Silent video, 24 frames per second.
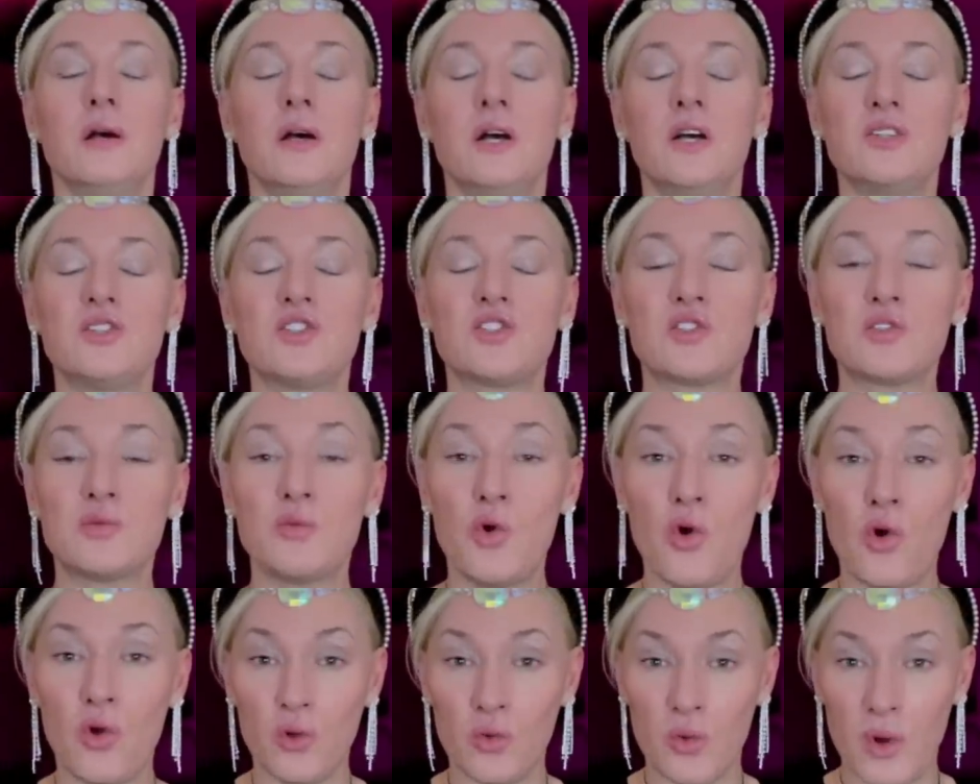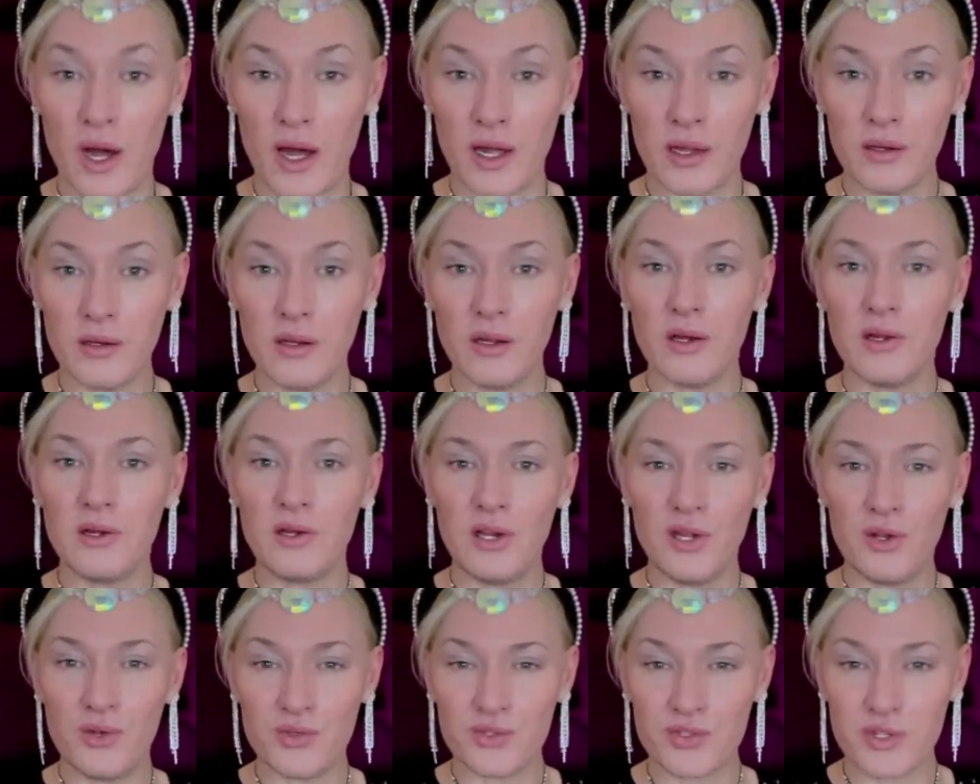A small one, a
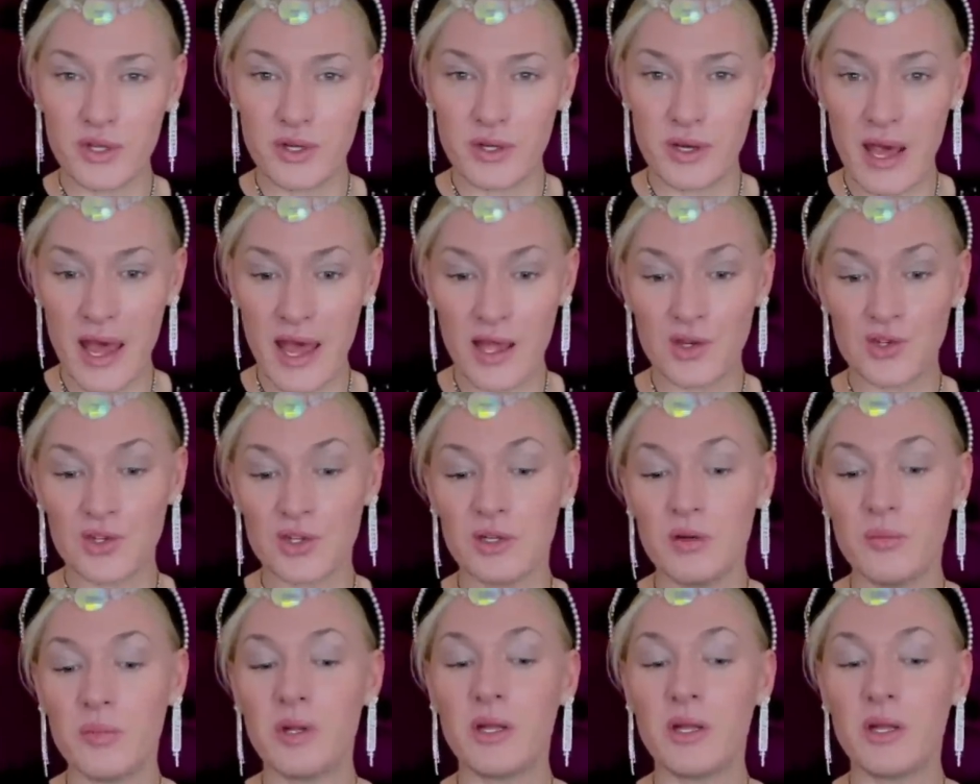loose connection,